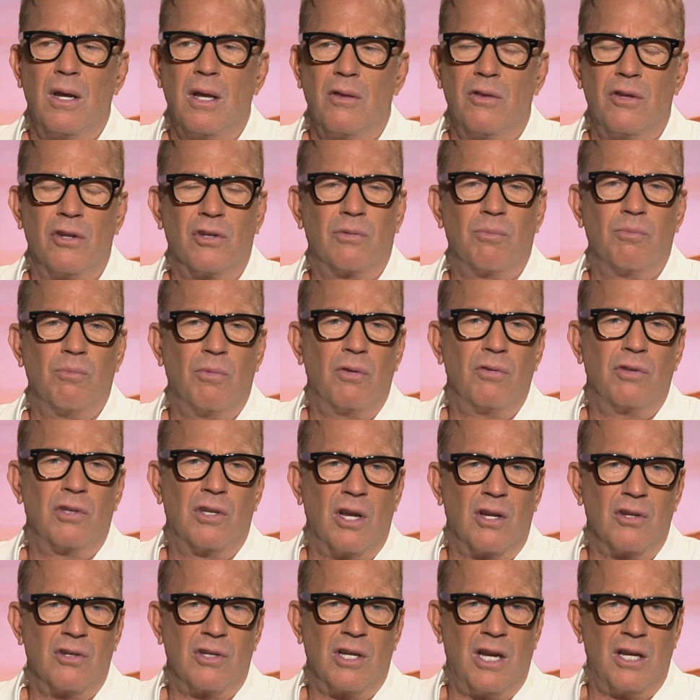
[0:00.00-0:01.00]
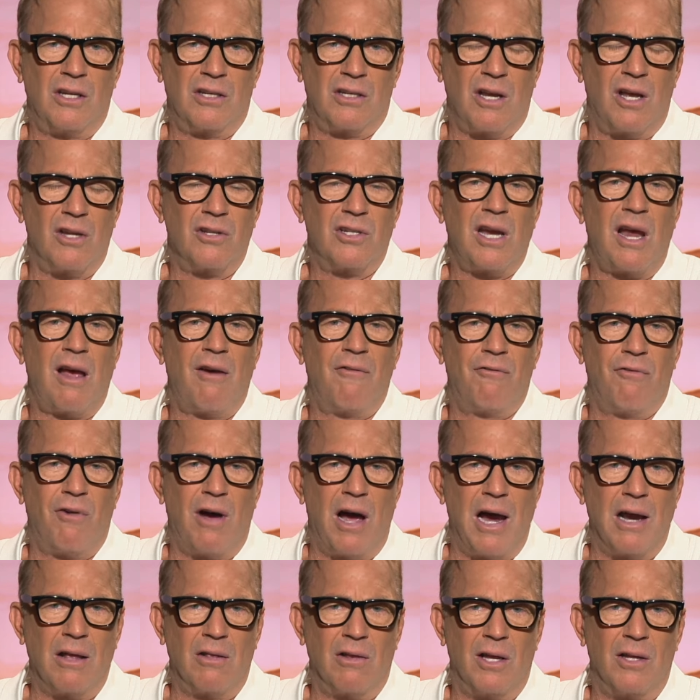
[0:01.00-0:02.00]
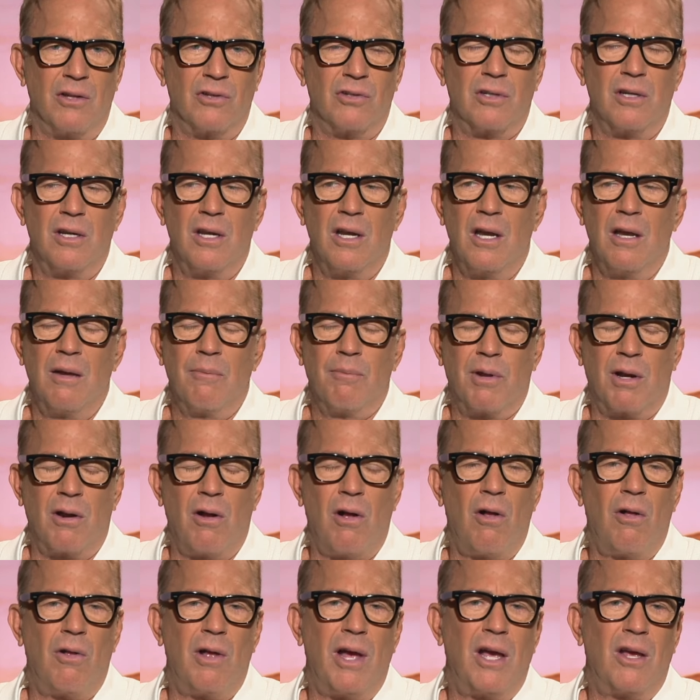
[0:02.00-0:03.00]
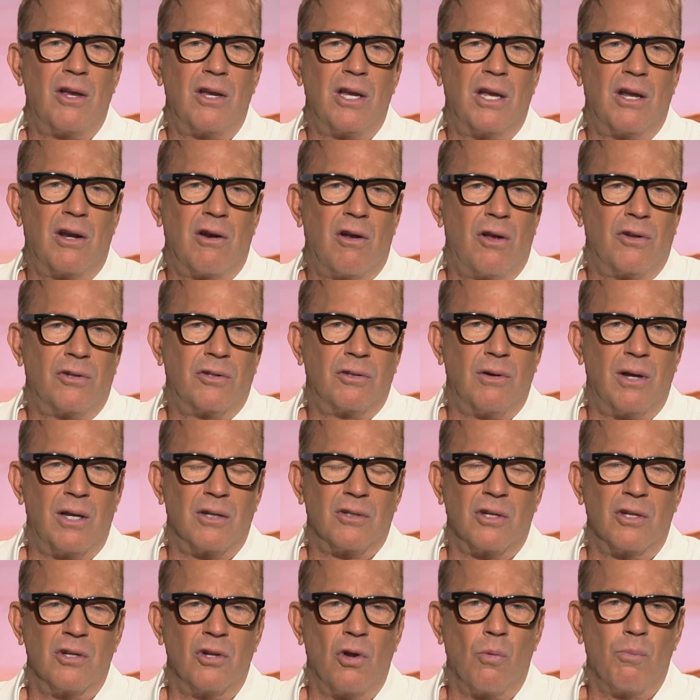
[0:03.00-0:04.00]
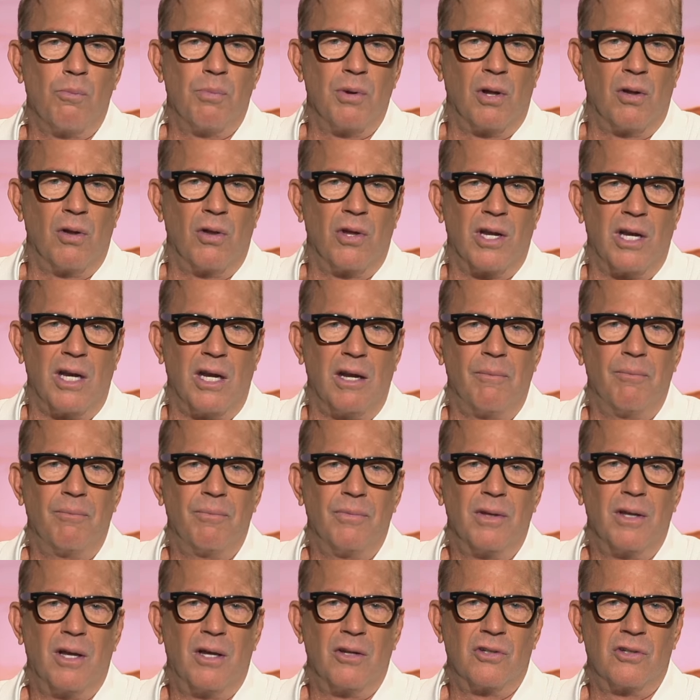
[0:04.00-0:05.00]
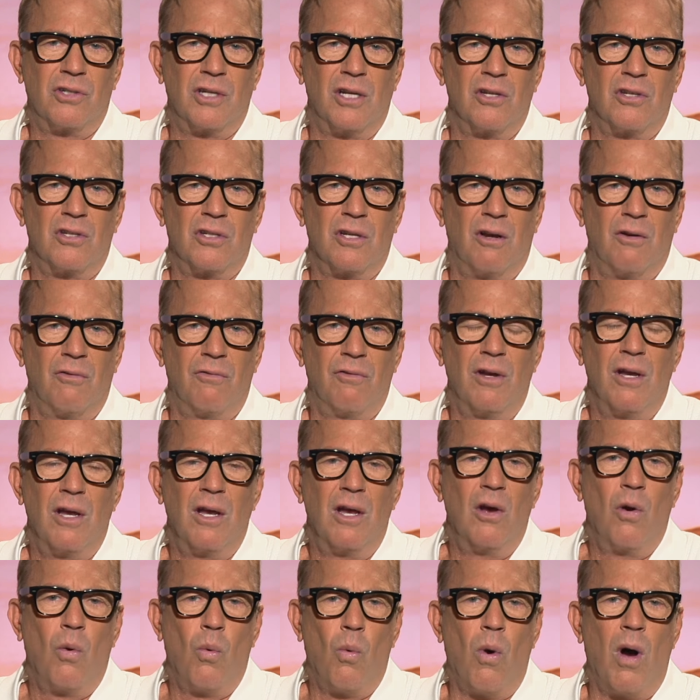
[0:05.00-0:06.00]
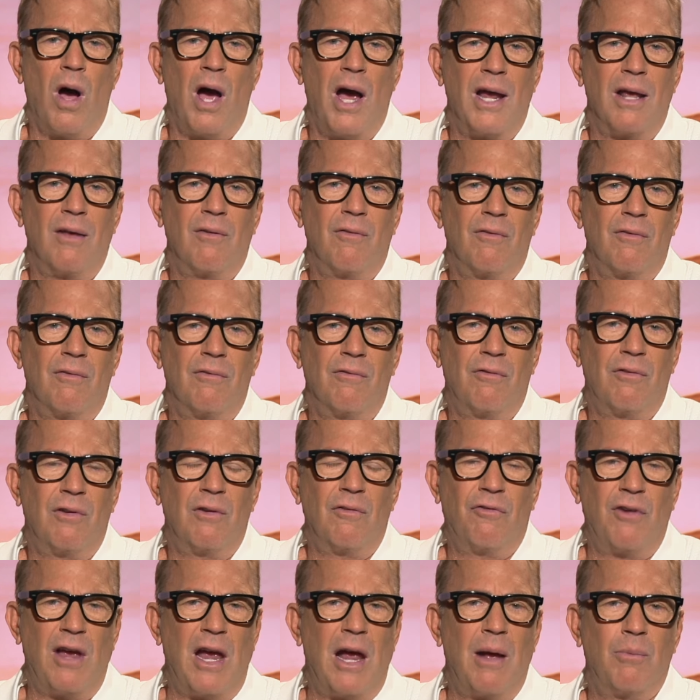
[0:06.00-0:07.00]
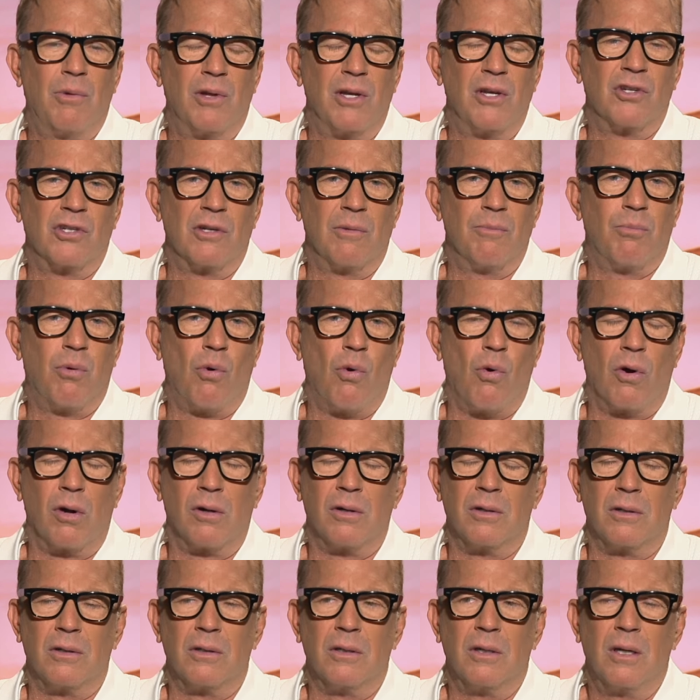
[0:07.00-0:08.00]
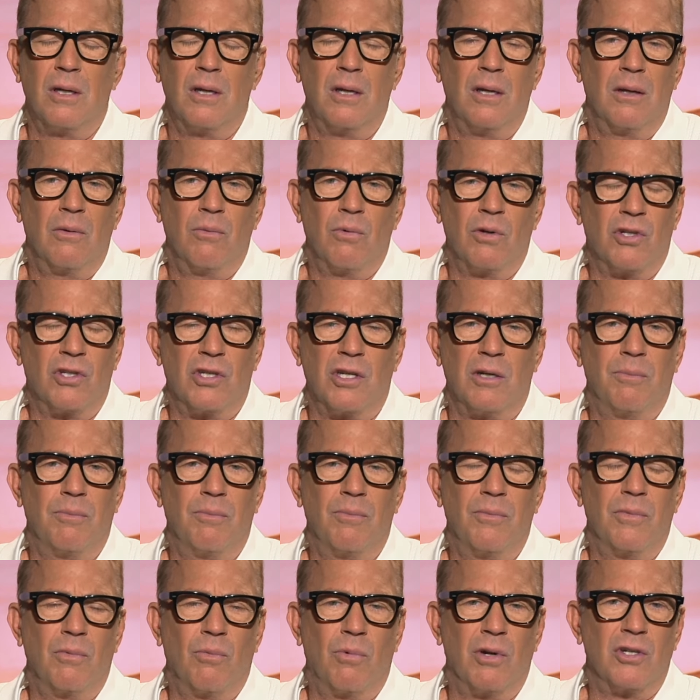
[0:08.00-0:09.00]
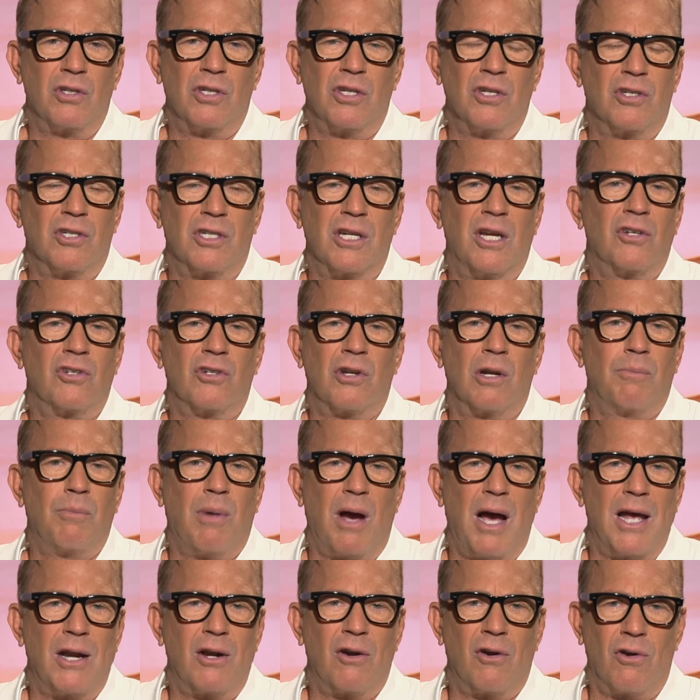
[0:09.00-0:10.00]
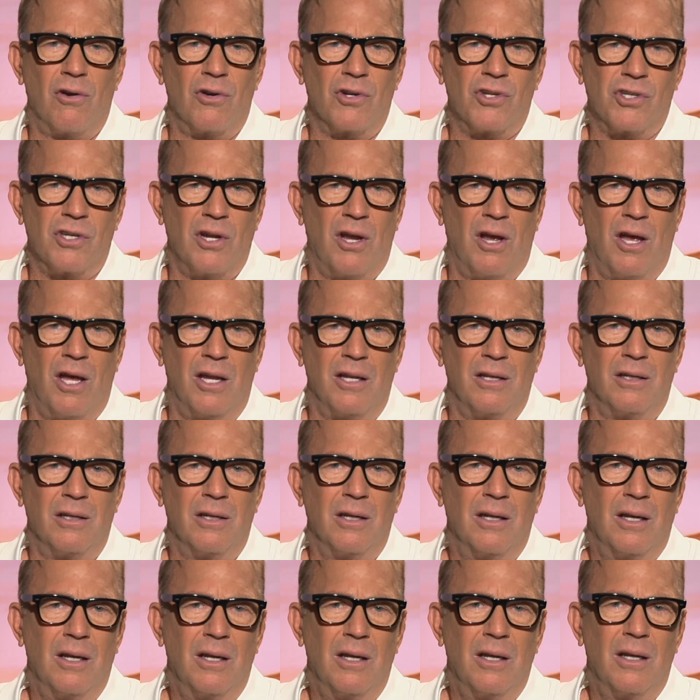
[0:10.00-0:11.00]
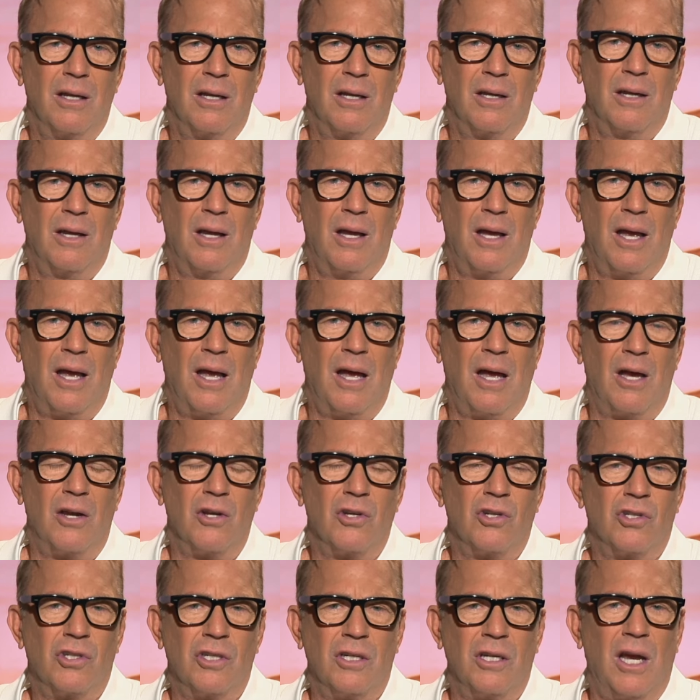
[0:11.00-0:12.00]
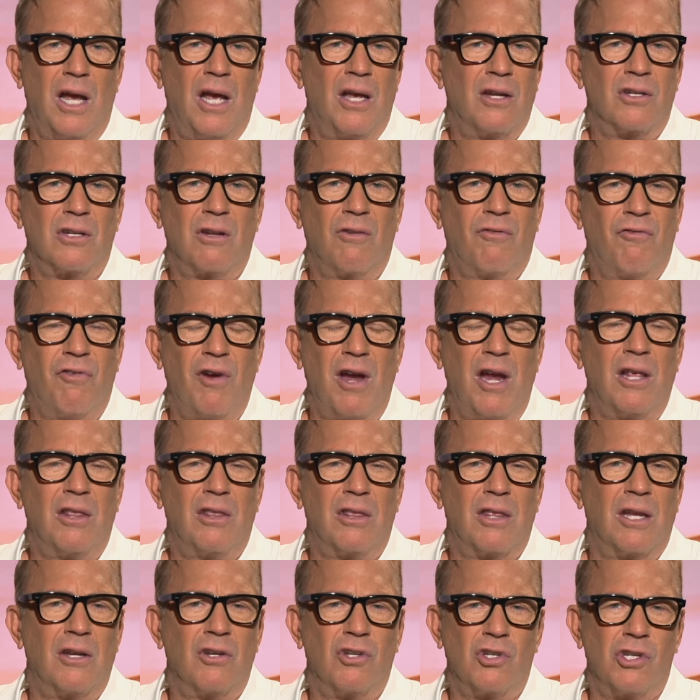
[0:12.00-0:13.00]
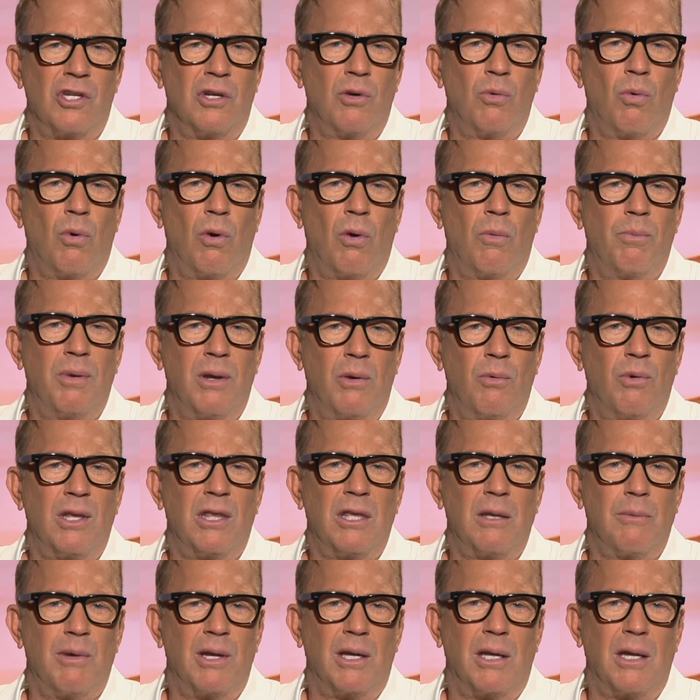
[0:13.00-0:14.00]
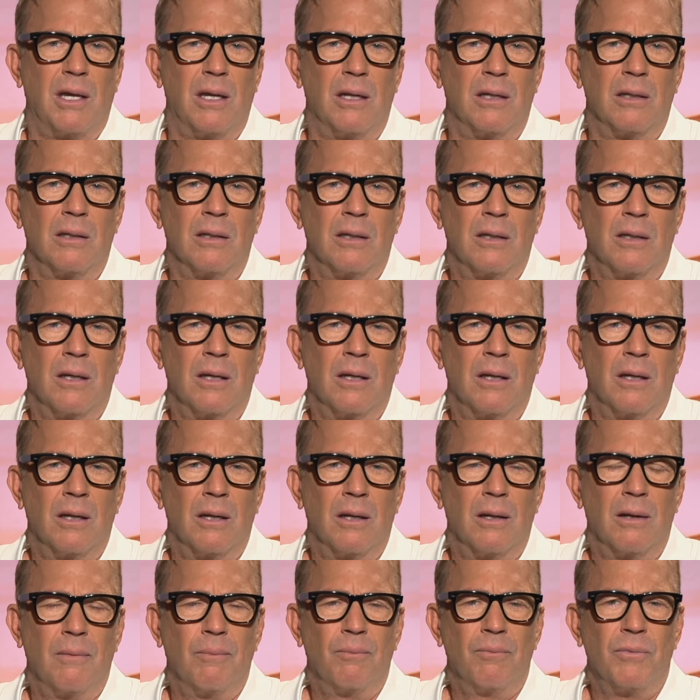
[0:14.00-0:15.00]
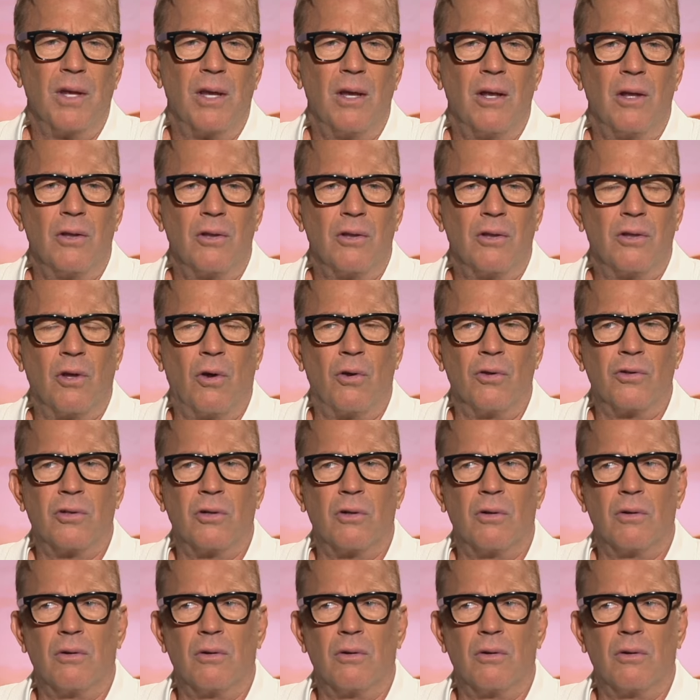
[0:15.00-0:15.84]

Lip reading: It does have violence, but it also has a nobility, a sense of why family is important. When she says goodbye to her son, she has the faith that she will be with him again. Those